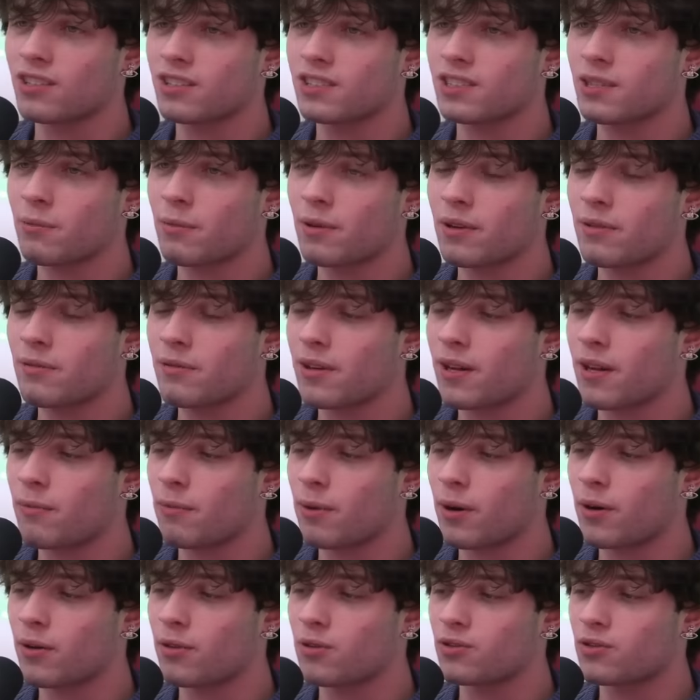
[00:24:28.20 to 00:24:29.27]
to somebody
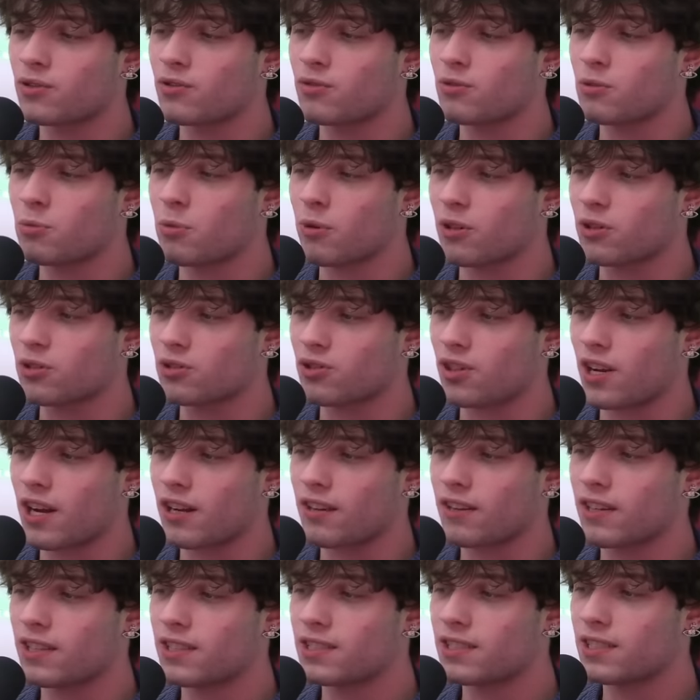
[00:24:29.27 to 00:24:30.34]
about RuPaul's
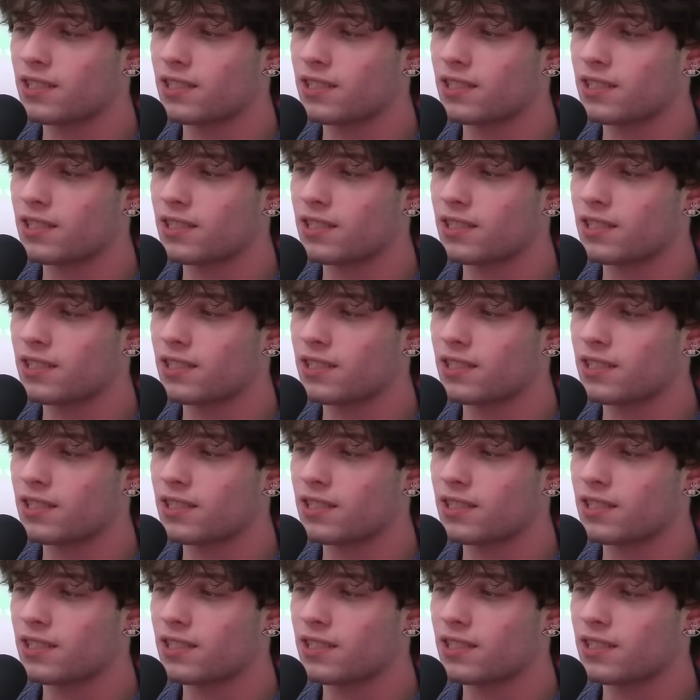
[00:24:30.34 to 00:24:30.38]
Drag Race today.